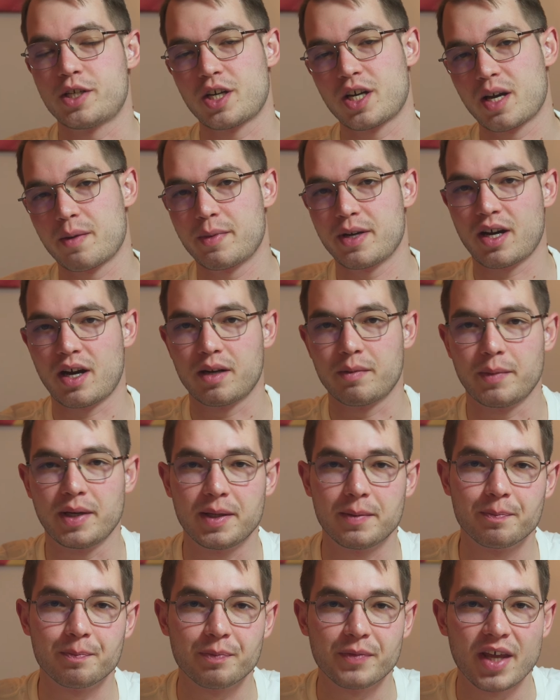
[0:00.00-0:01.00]
I got behind
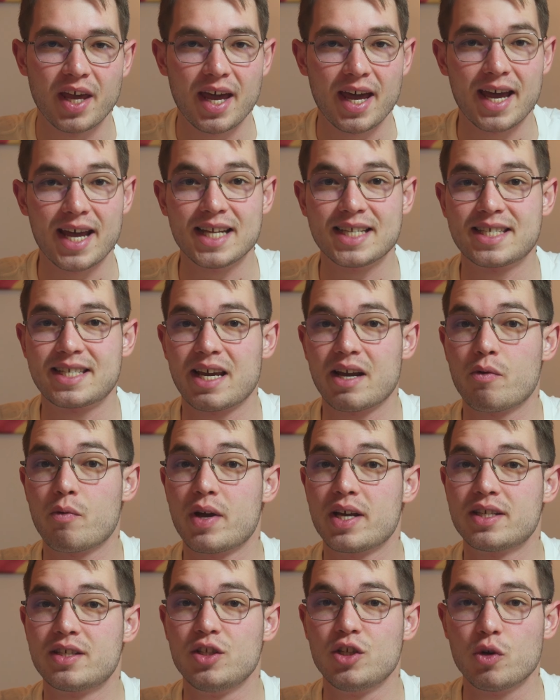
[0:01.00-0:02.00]
me. It's
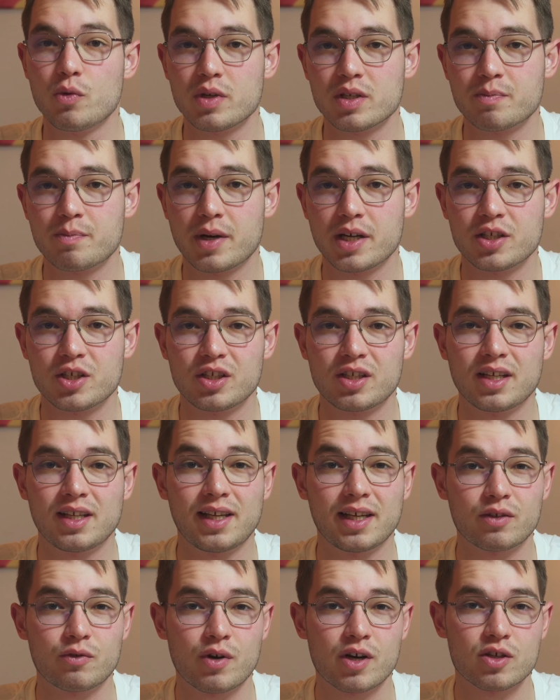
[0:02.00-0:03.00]
Segway's newest budget
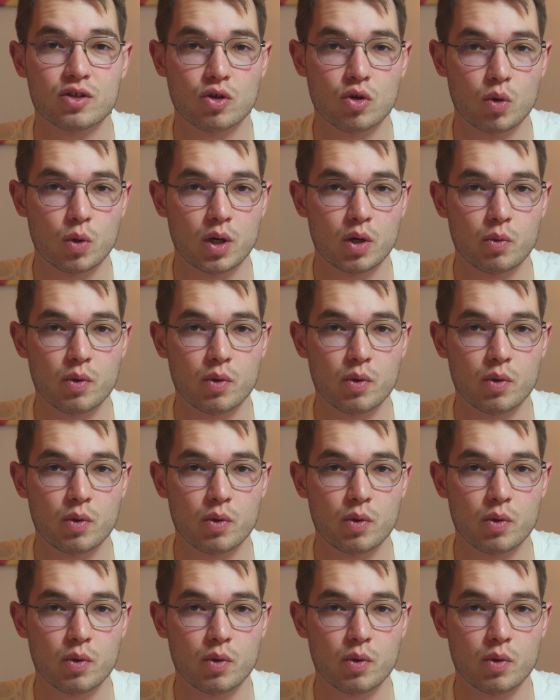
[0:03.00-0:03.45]
electric scooter